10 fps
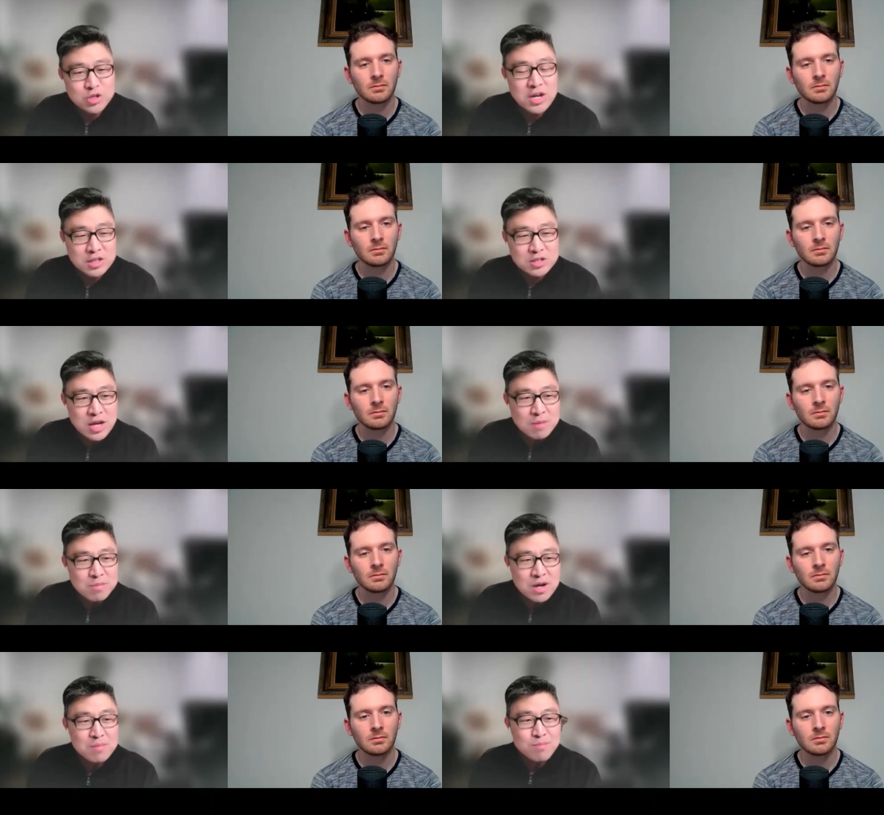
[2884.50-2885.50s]
Speaker 1: change and
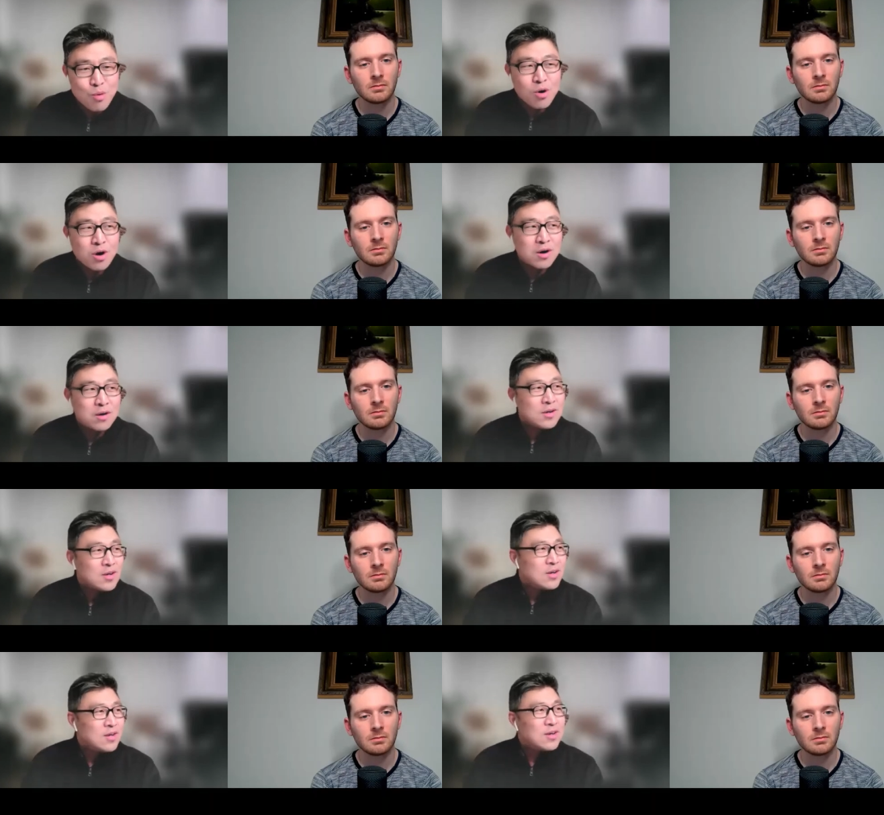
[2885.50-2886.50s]
become more,
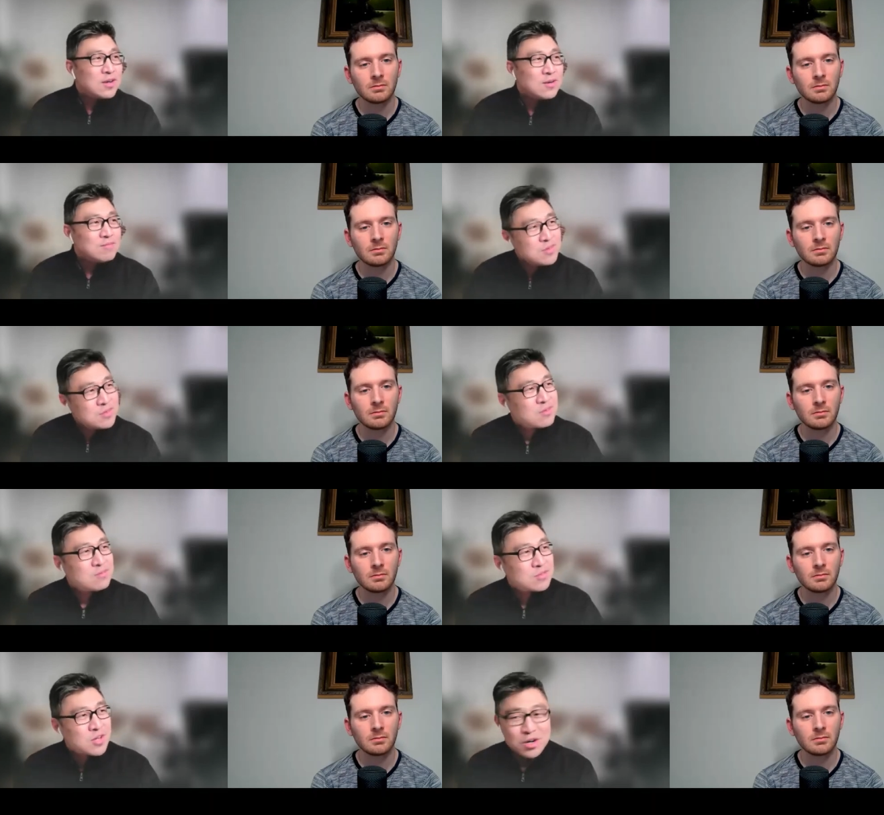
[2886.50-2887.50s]
you know,
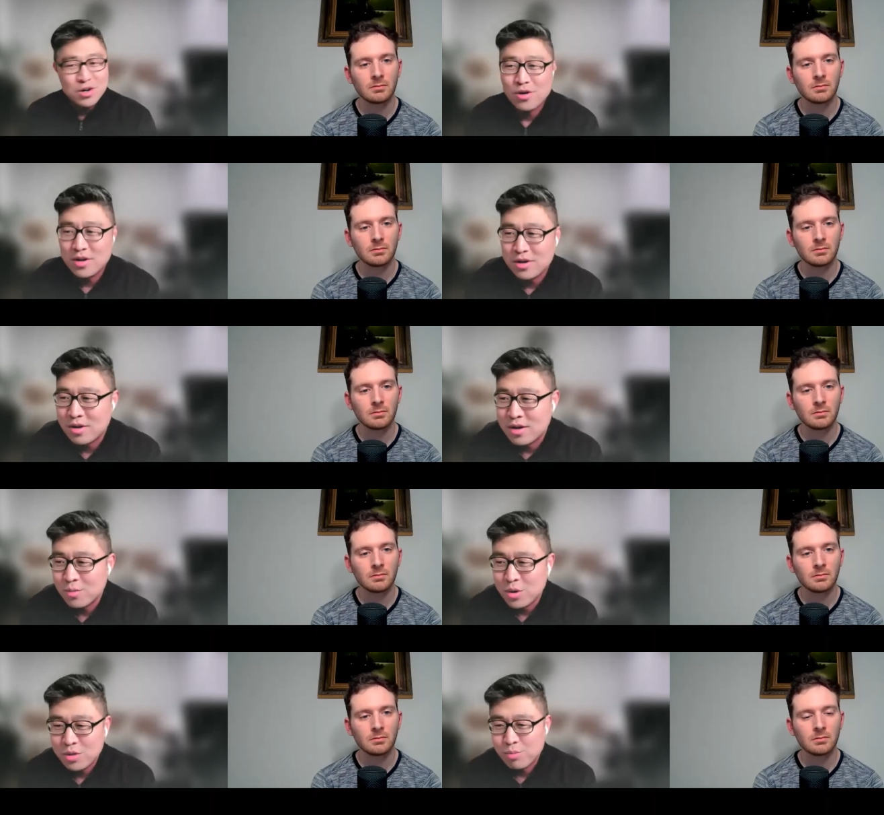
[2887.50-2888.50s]
concurrent uh,
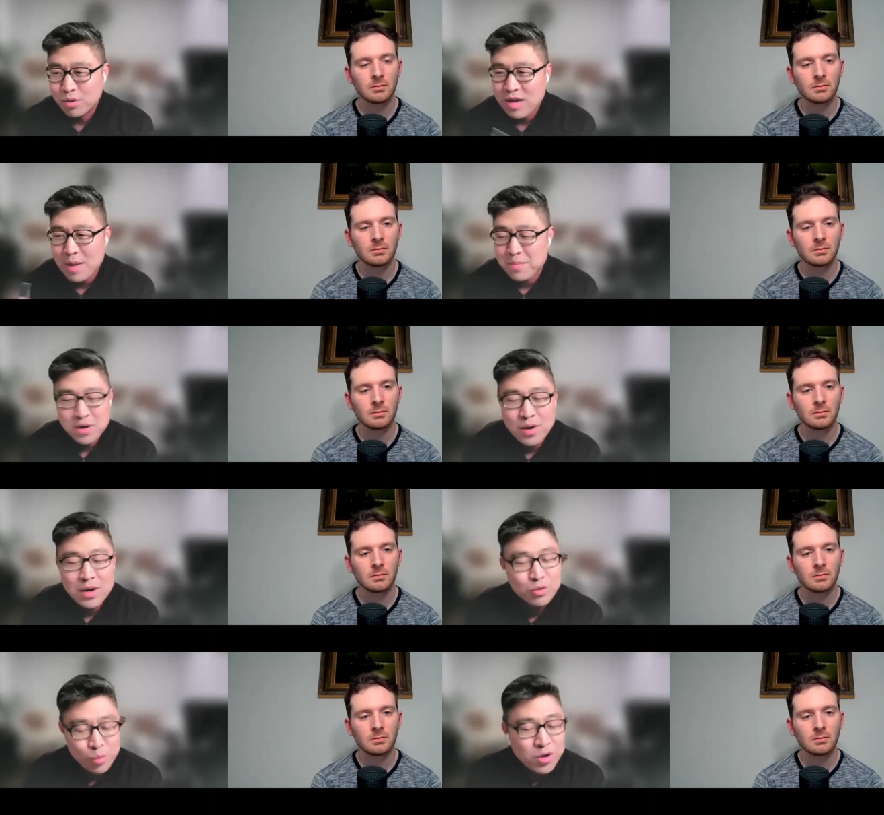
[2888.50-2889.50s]
with what's happening
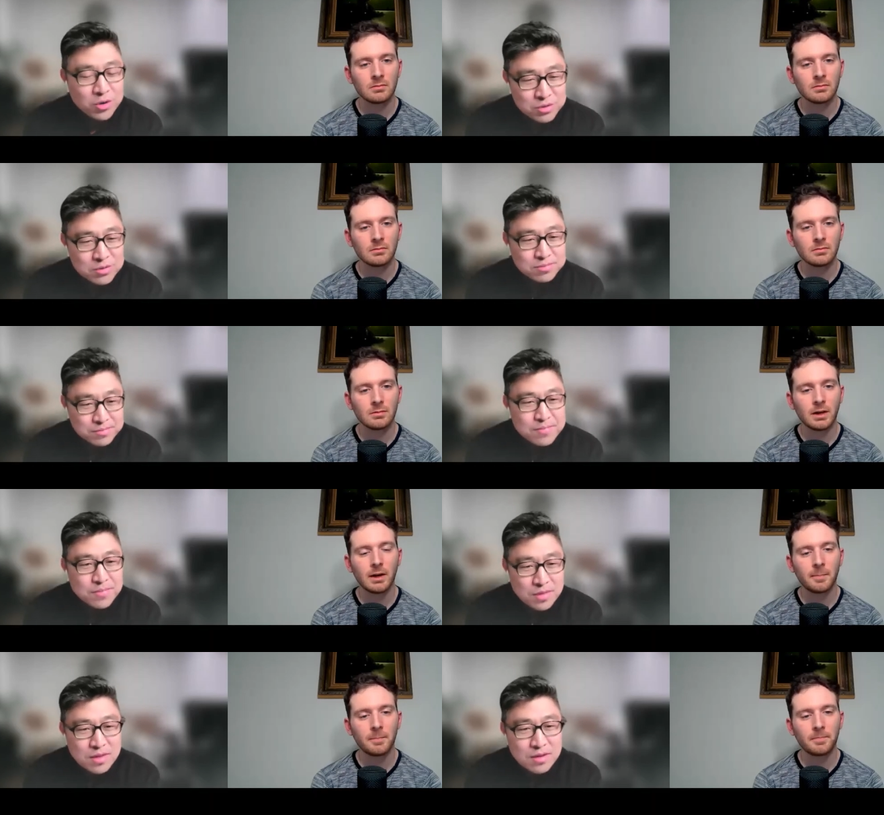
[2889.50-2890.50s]
around the world.
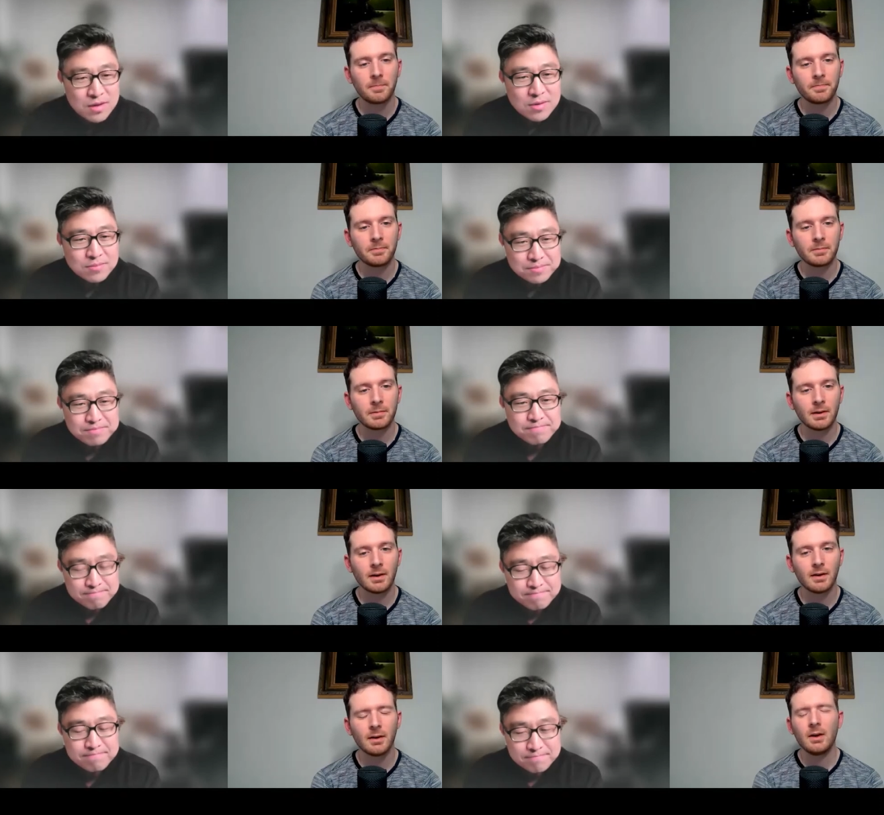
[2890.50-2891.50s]
Speaker 2: Yeah,
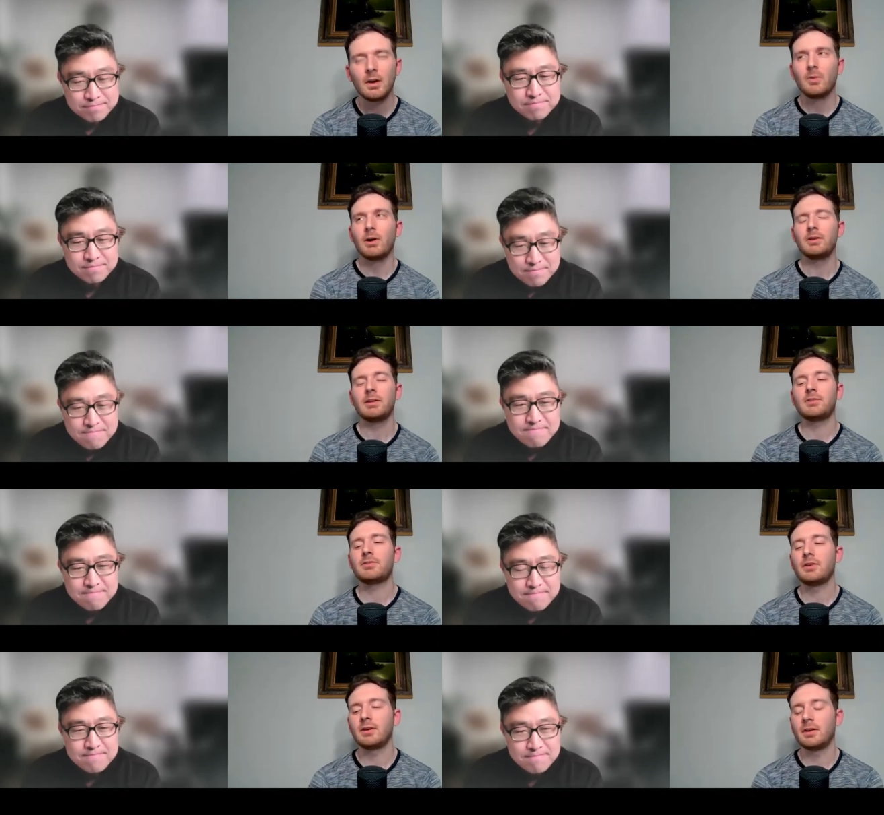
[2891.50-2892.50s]
yeah. Well, I think
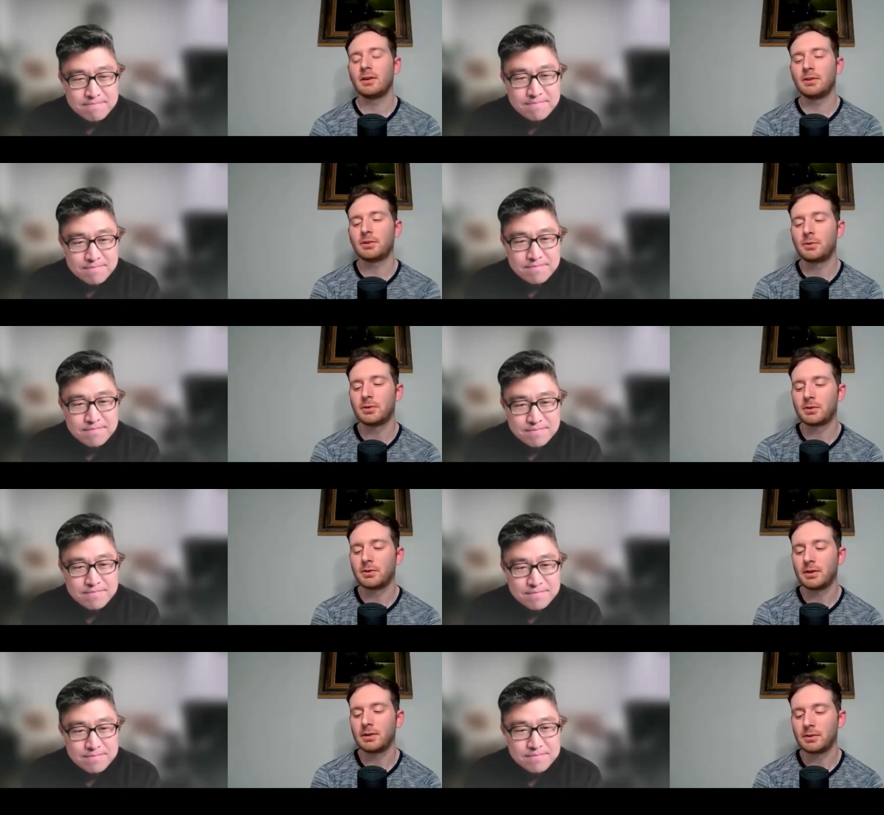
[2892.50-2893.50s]
that's the the, the
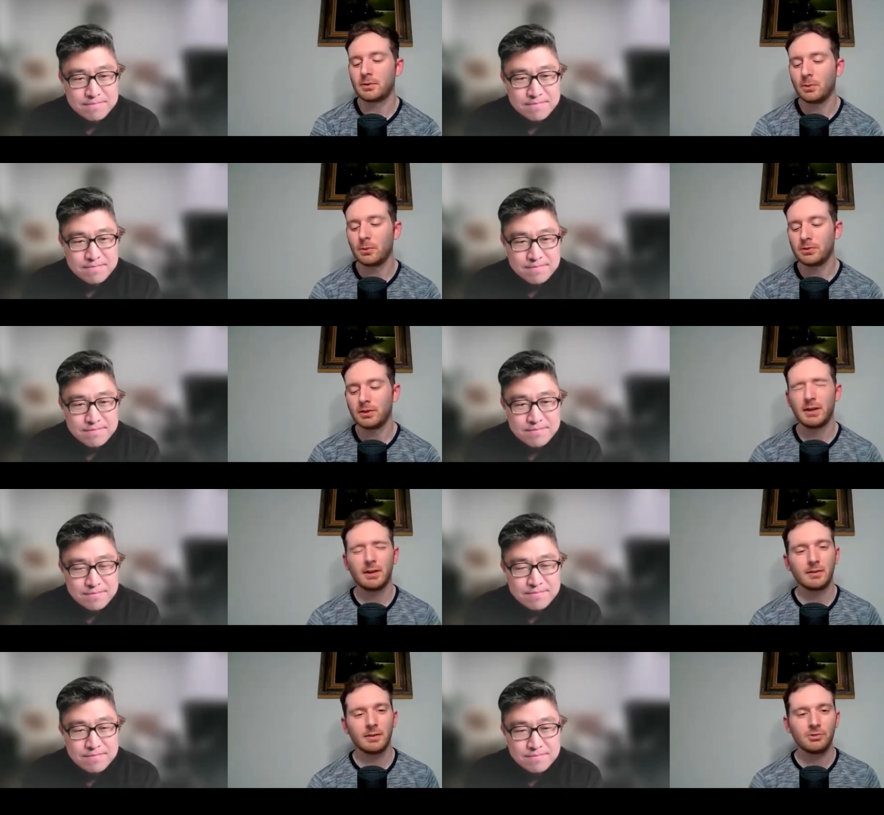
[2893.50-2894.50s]
kind of cool
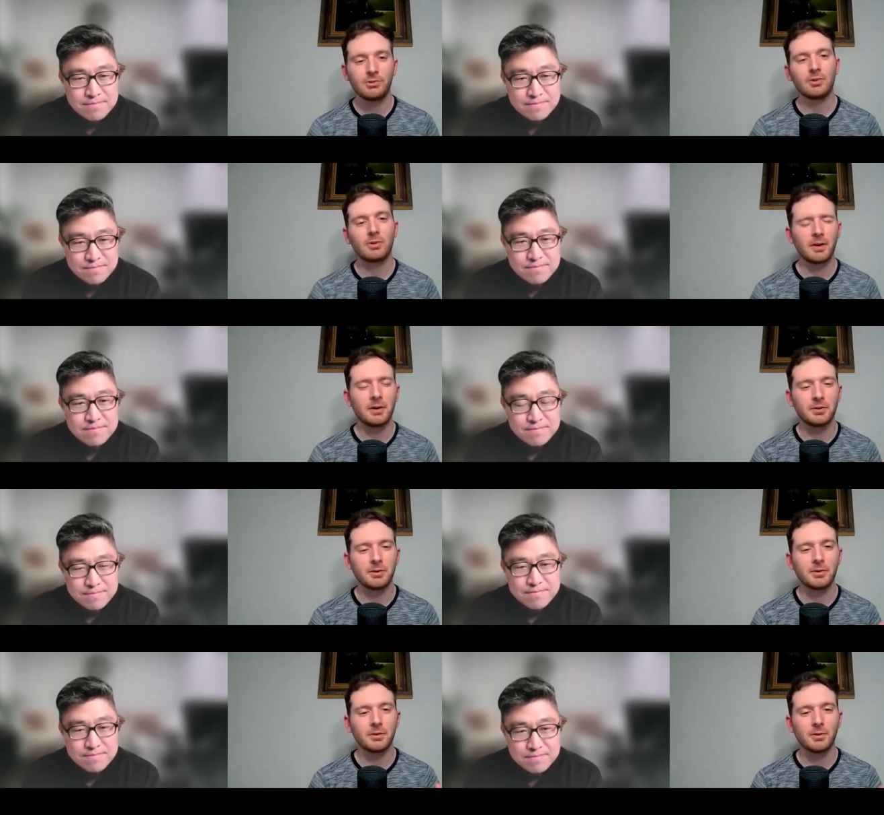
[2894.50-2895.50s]
thing in general about
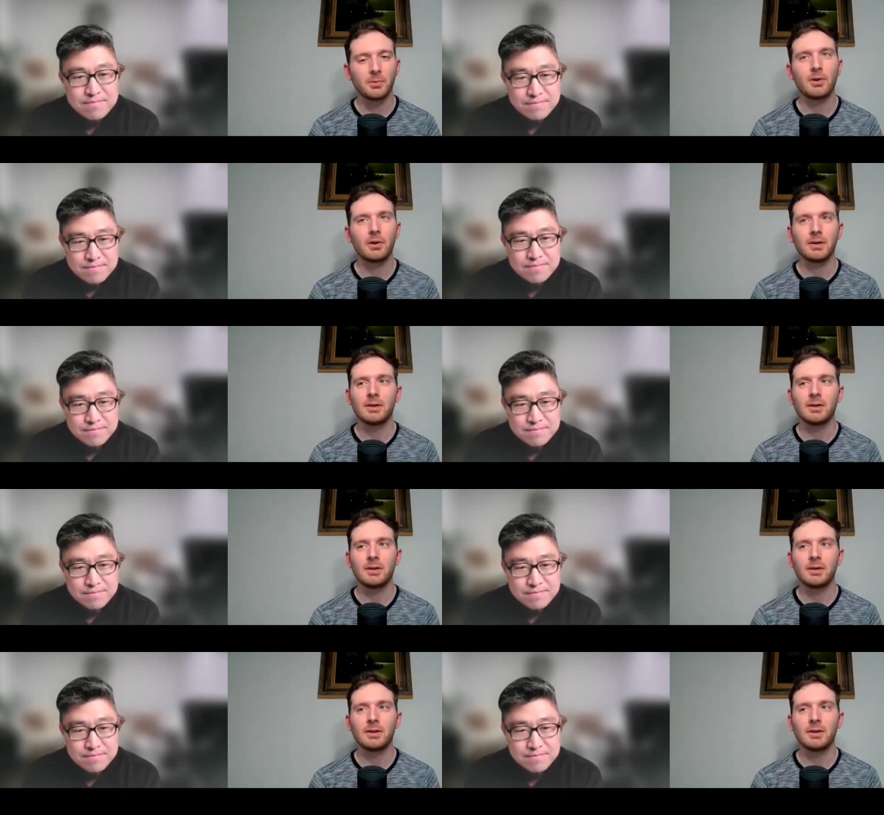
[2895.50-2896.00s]
your your work